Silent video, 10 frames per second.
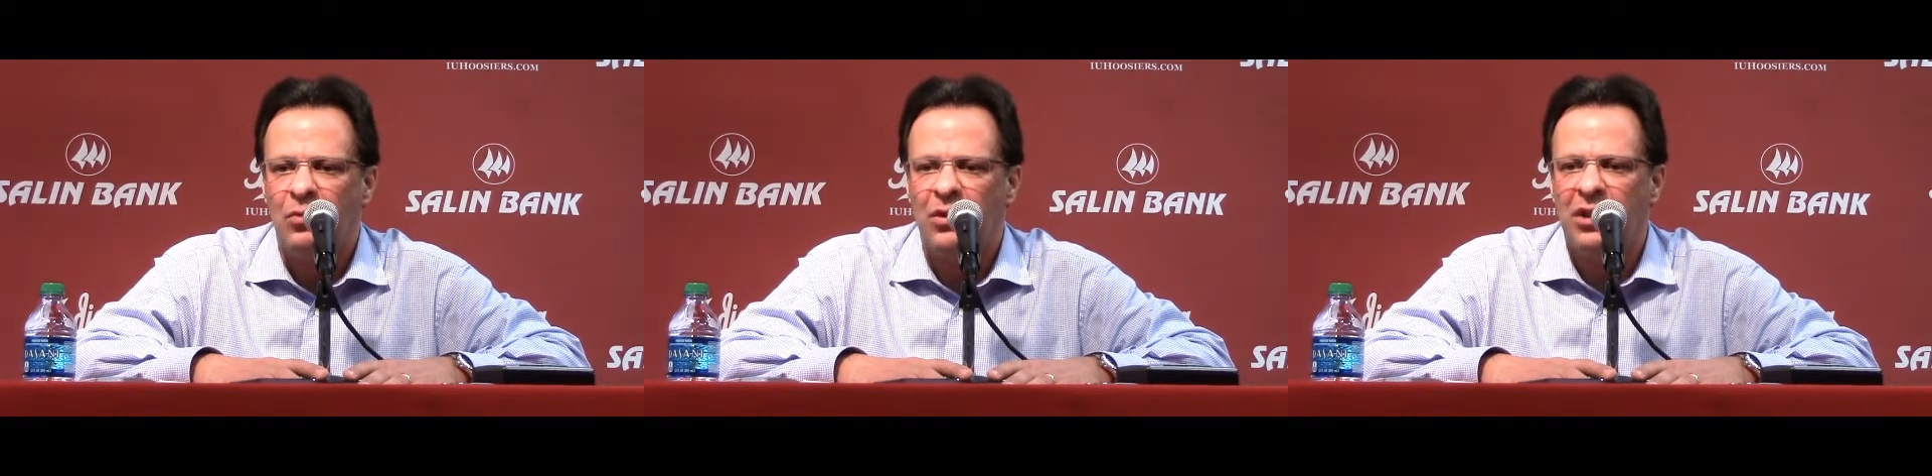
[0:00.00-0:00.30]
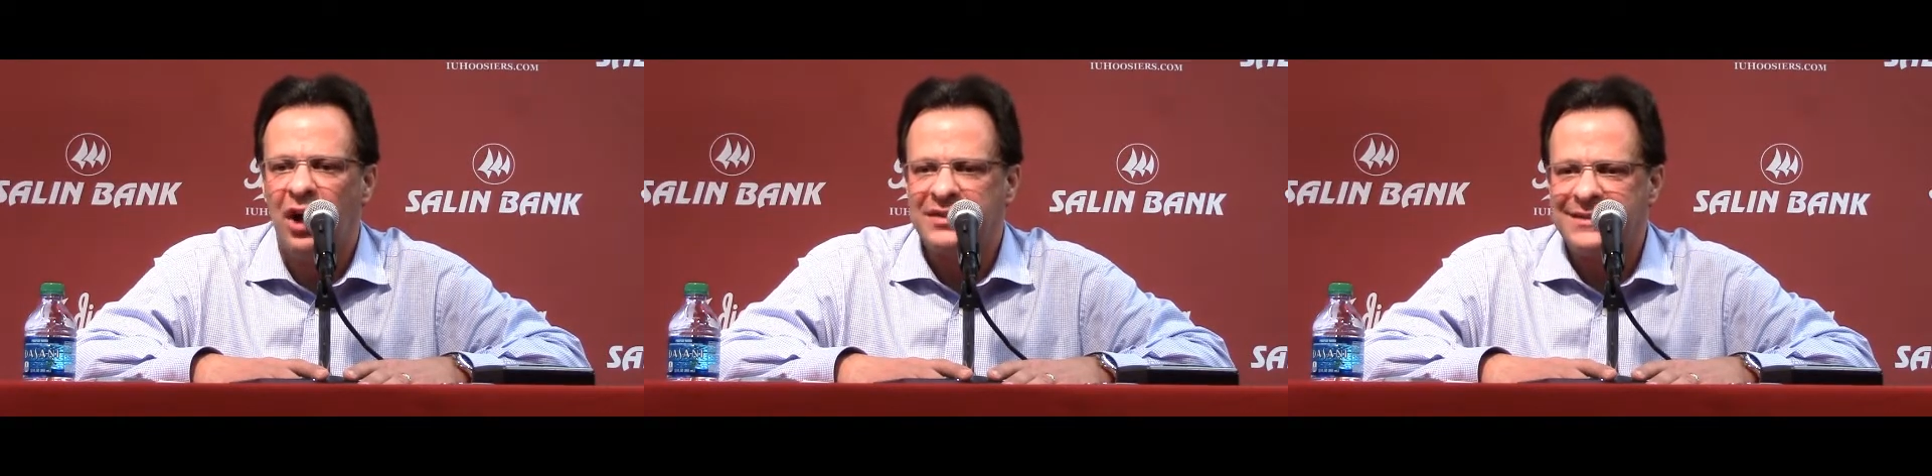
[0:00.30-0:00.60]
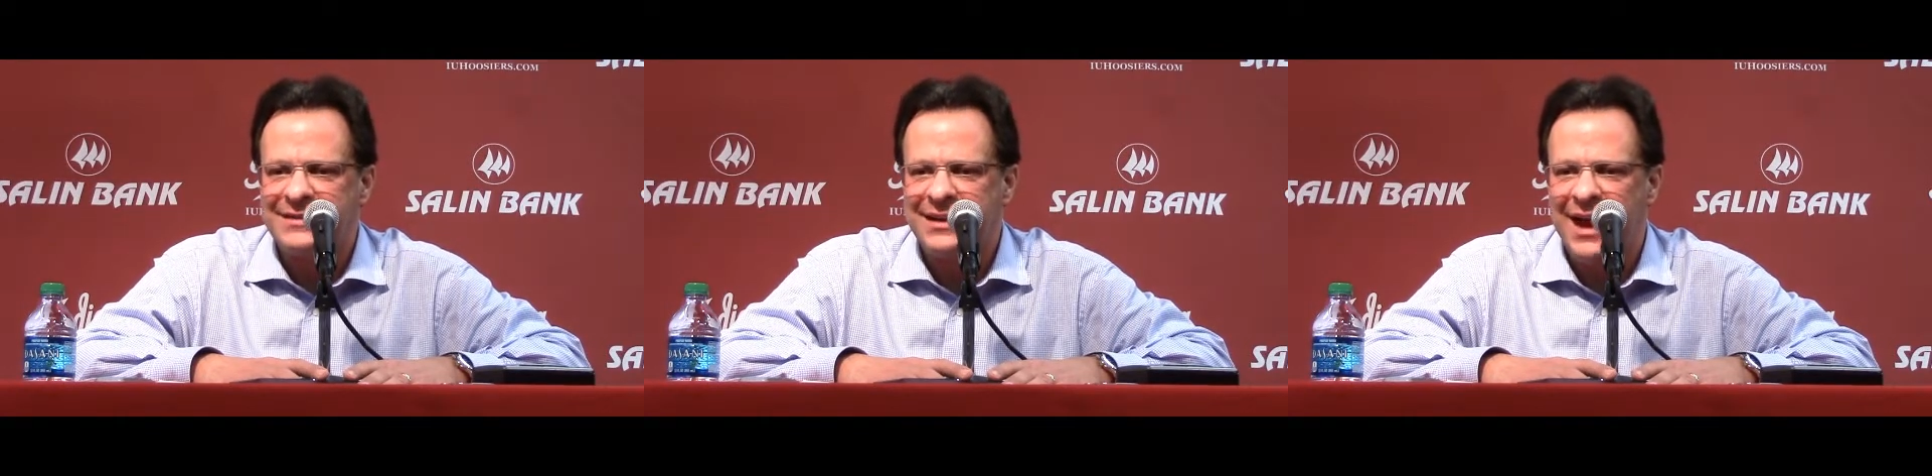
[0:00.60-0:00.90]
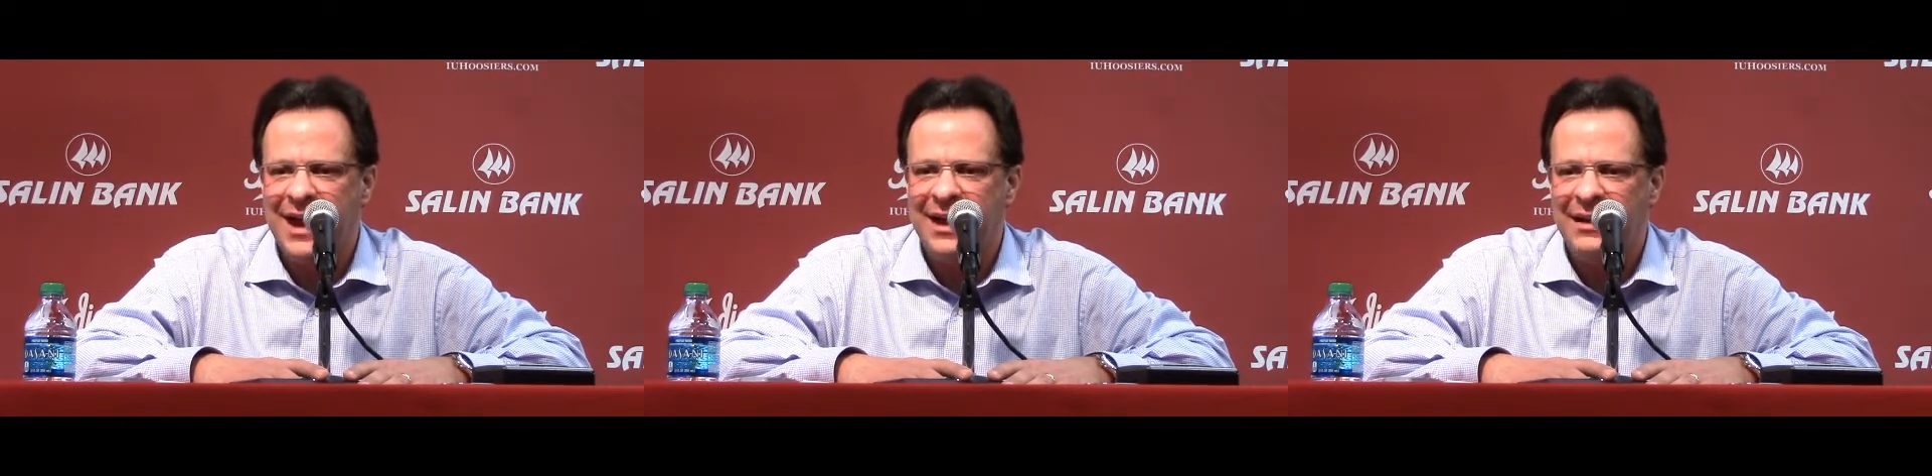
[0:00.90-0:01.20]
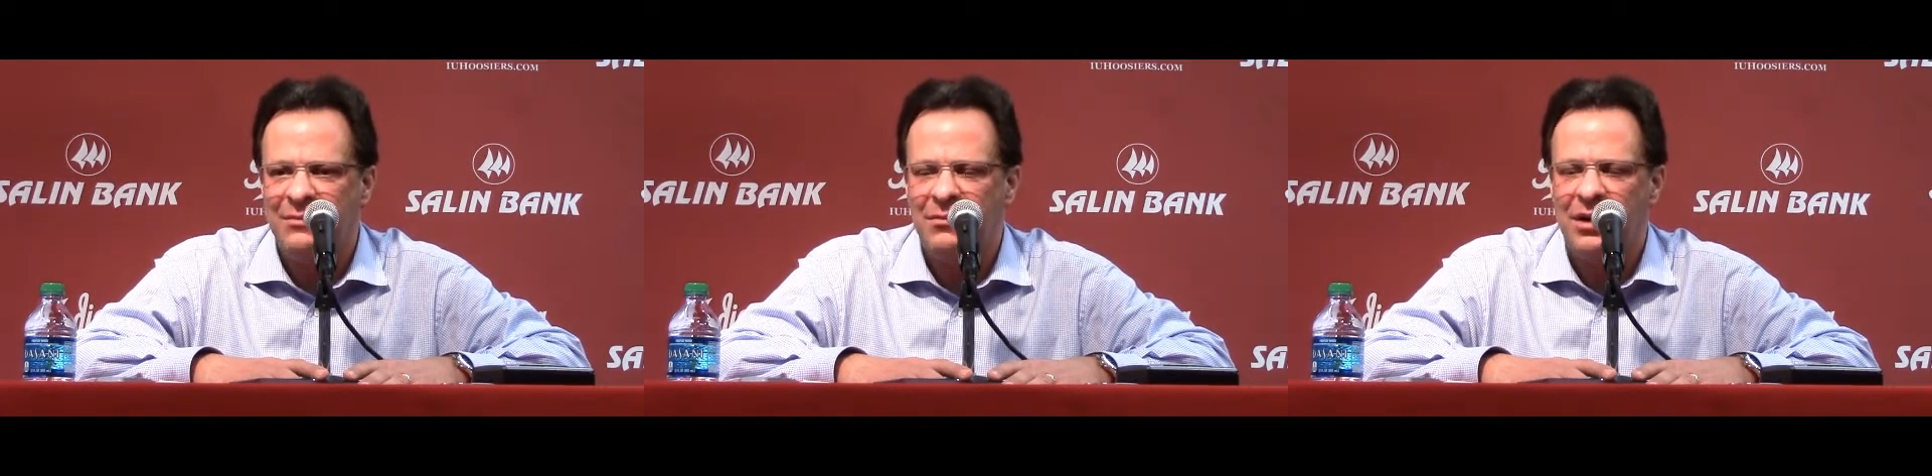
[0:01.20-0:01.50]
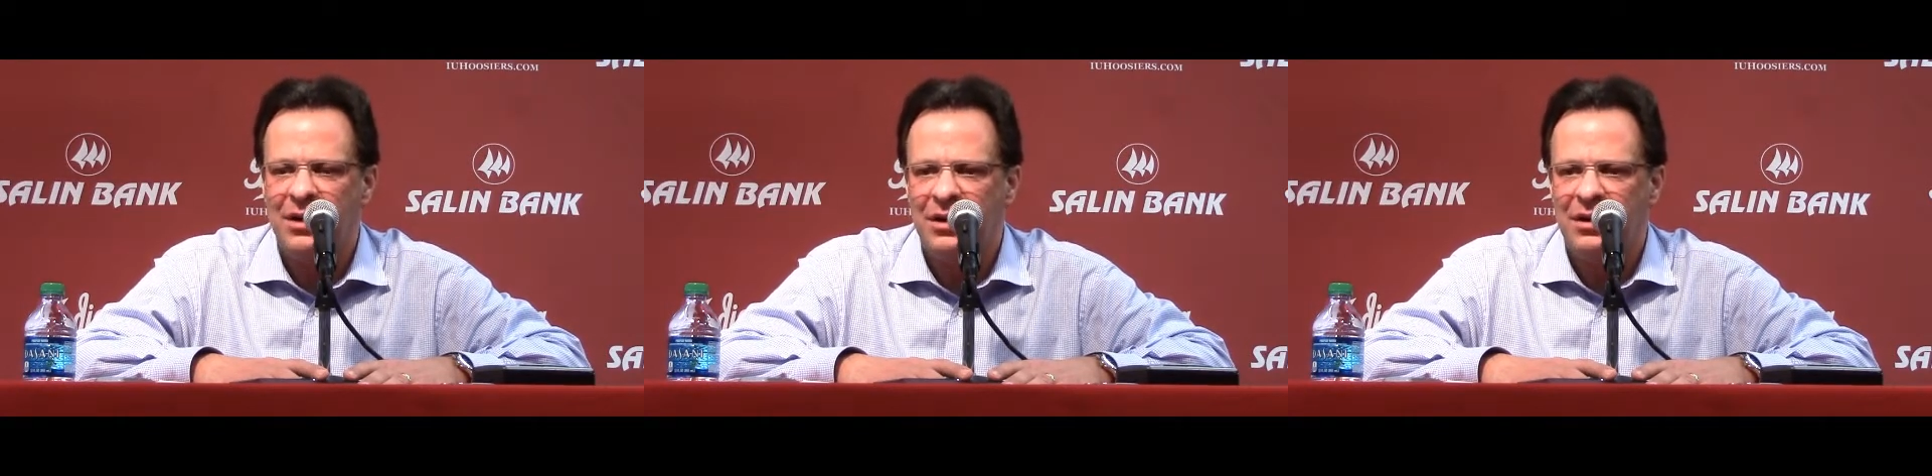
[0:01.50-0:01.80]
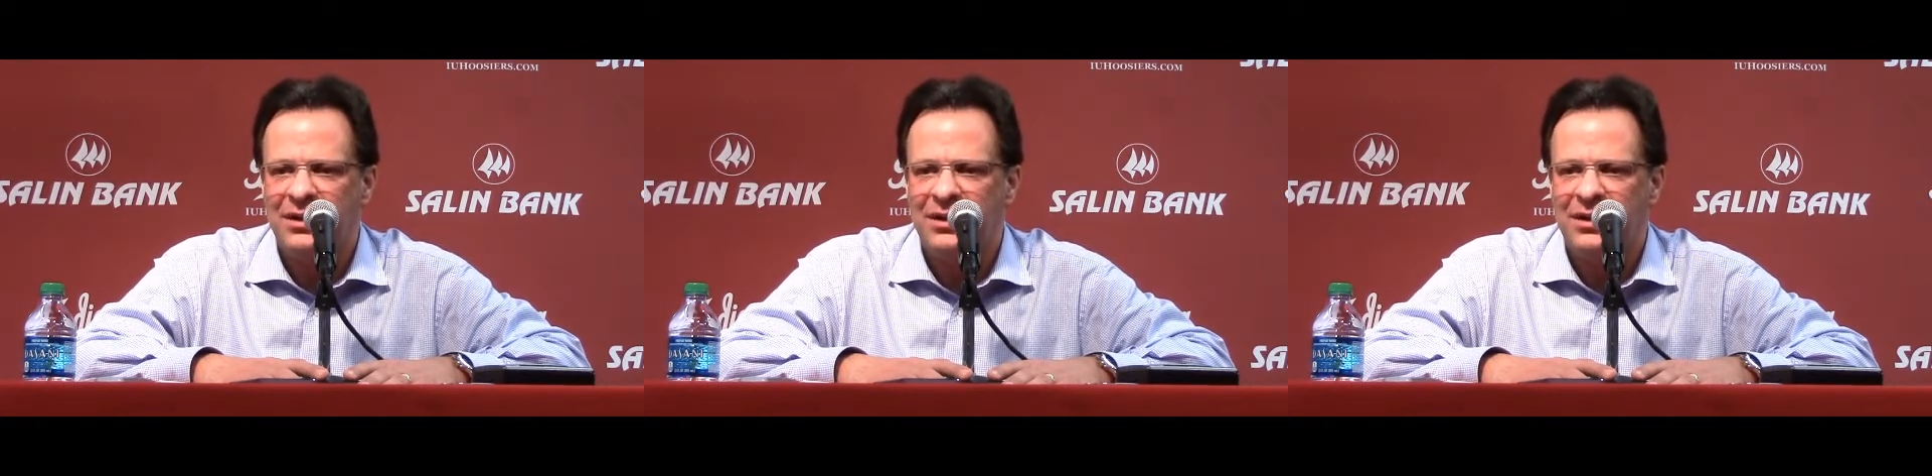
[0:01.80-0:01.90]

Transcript: we lost this game